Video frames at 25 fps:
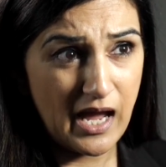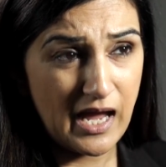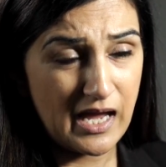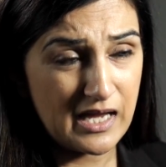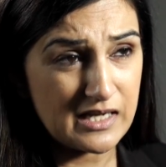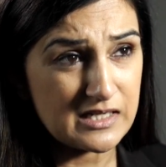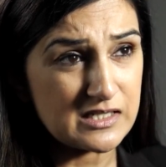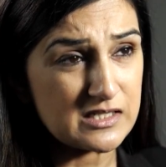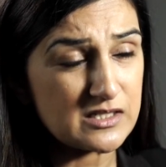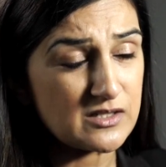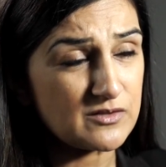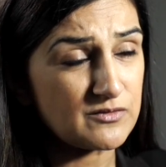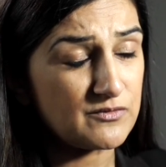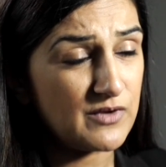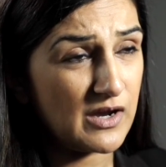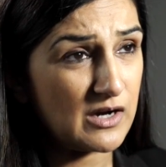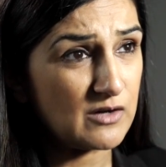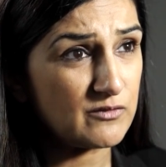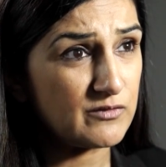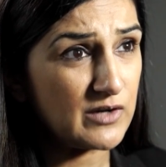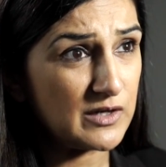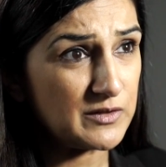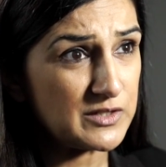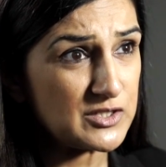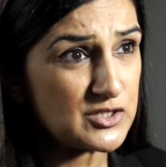and
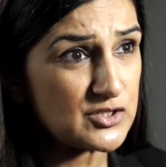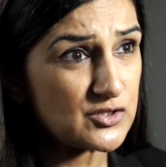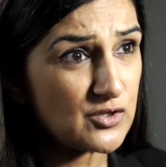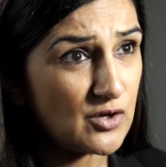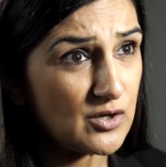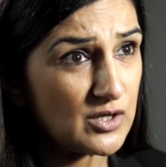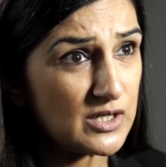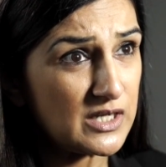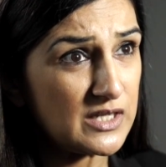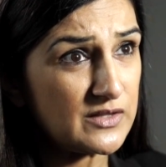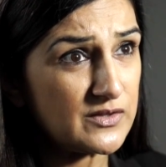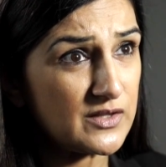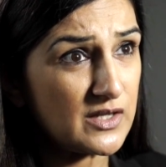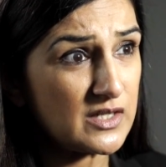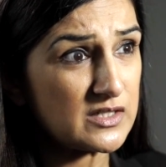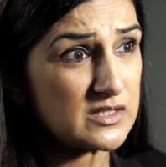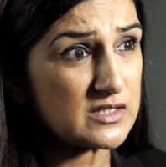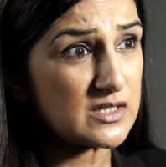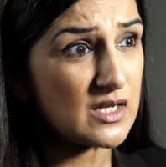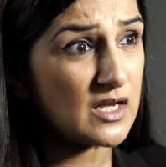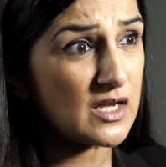felt very strongly that